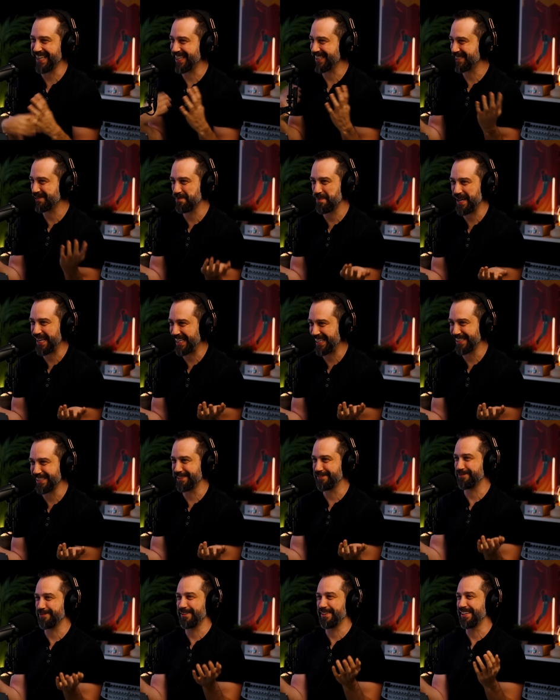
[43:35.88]
yeah, speaking
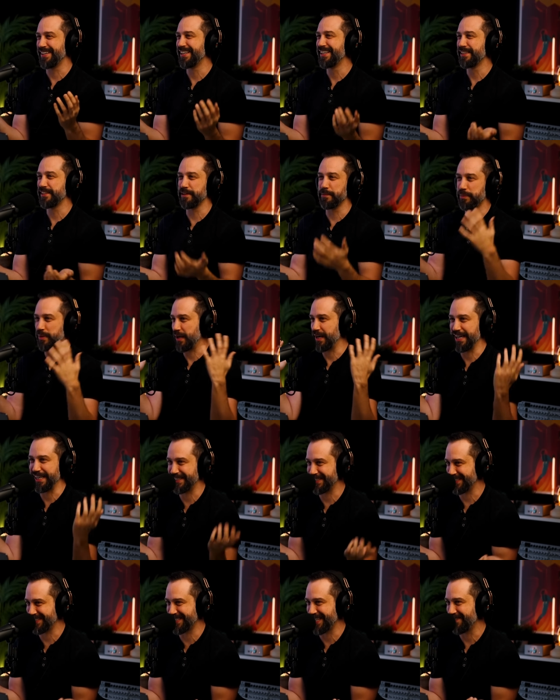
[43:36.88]
different
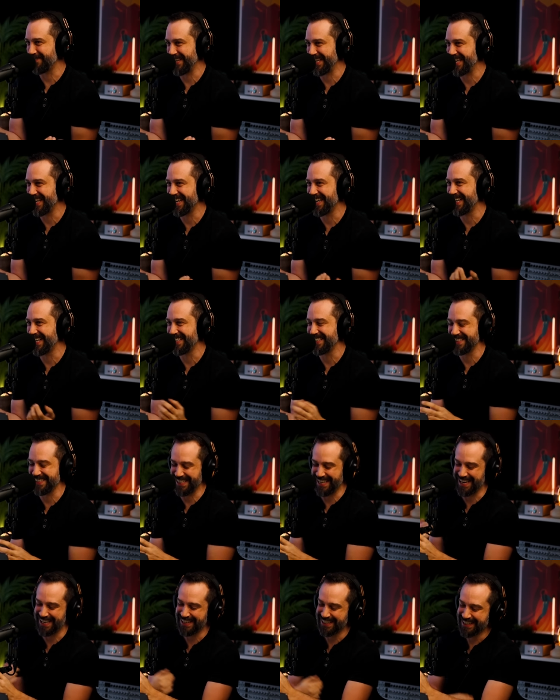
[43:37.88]
Ebonics or something. I don't
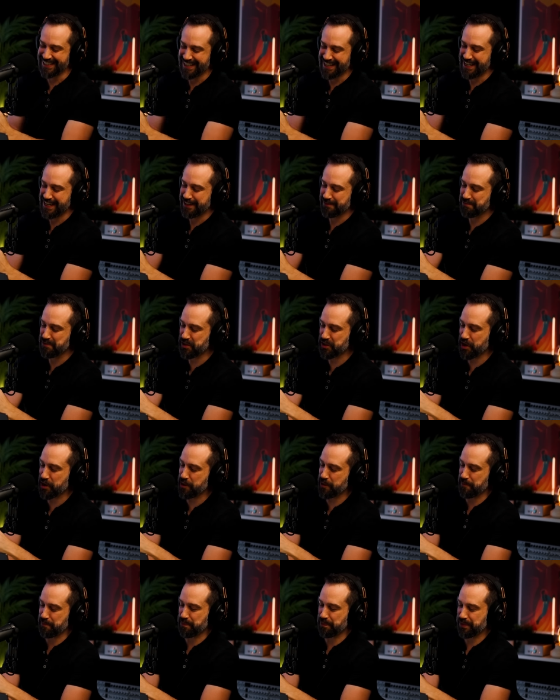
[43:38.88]
understand.
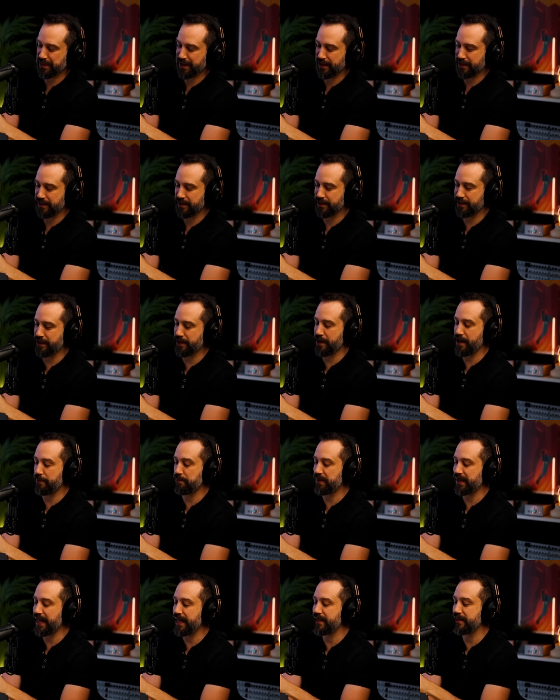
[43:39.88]
So the, a
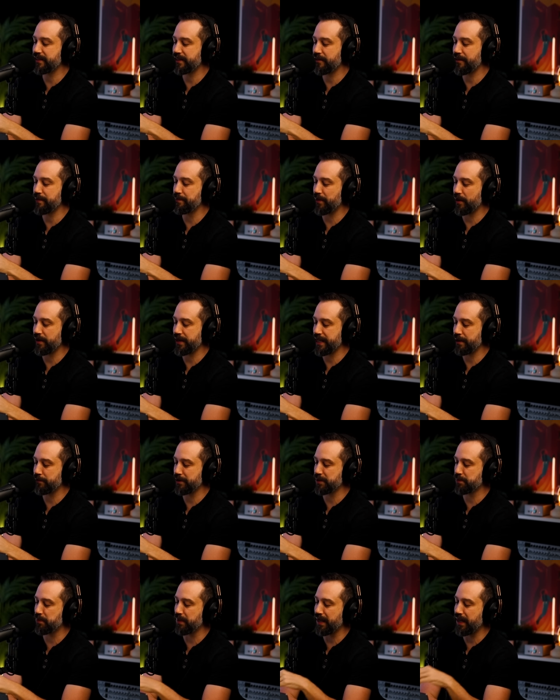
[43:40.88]
planetary body
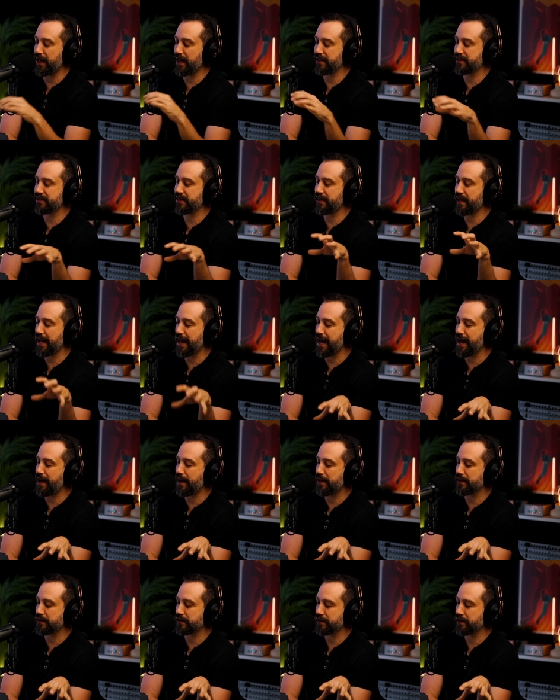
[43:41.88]
was blasted
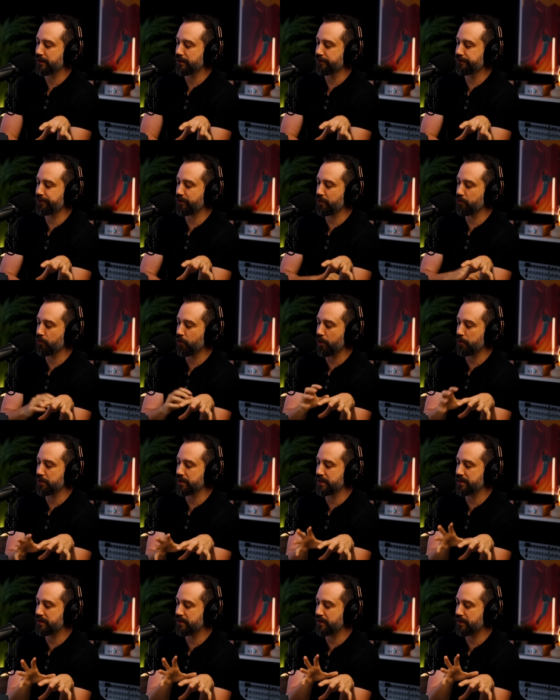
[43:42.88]
out from what
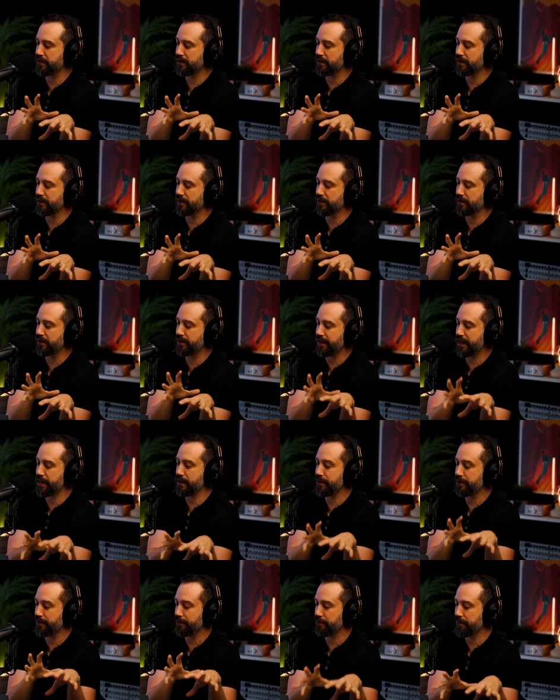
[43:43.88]
was
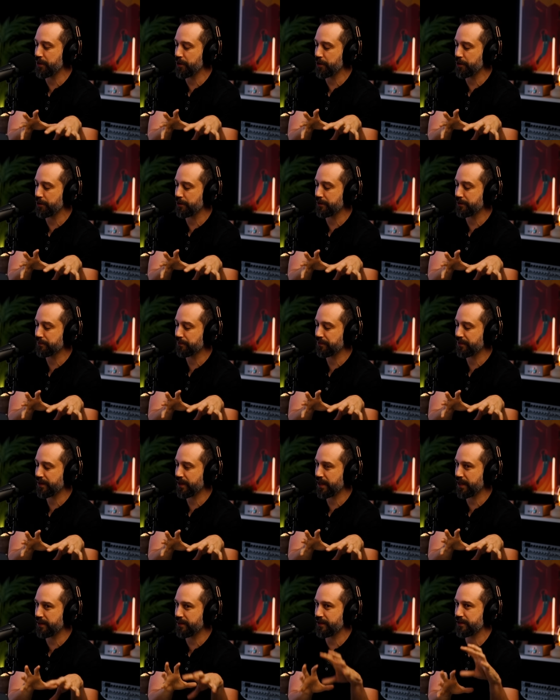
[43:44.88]
then the moon
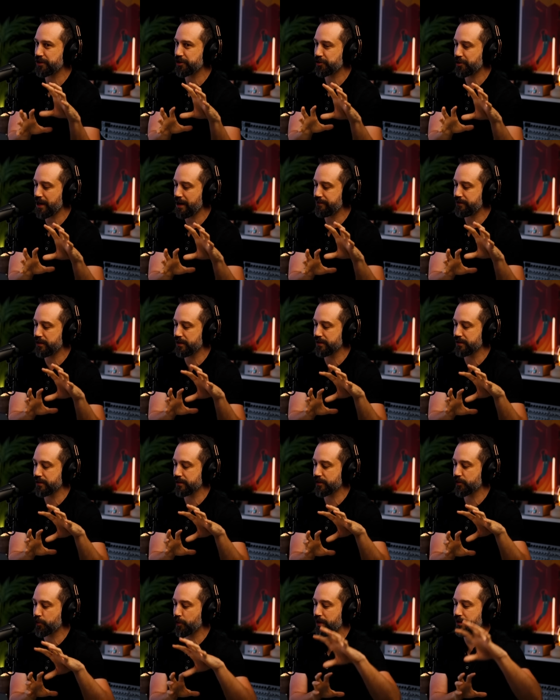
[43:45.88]
and this traveled
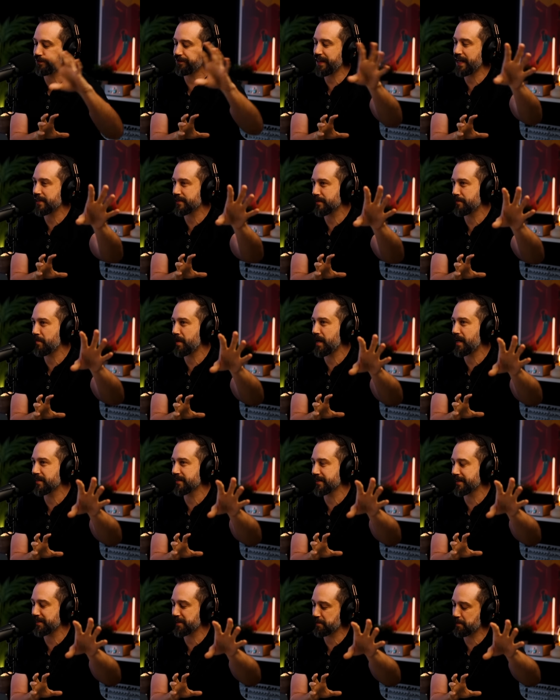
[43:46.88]
12,000
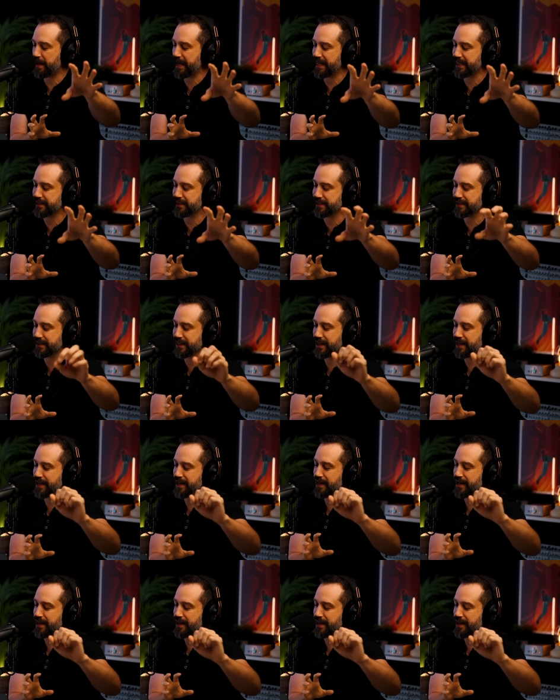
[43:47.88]
miles into space.